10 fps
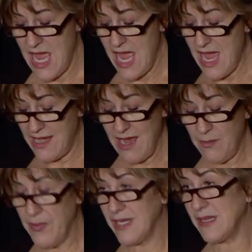and
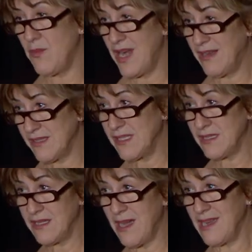help bring someone
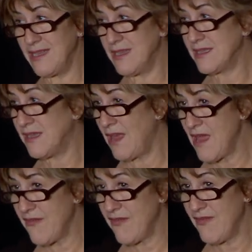else's idea to
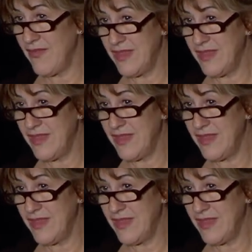life.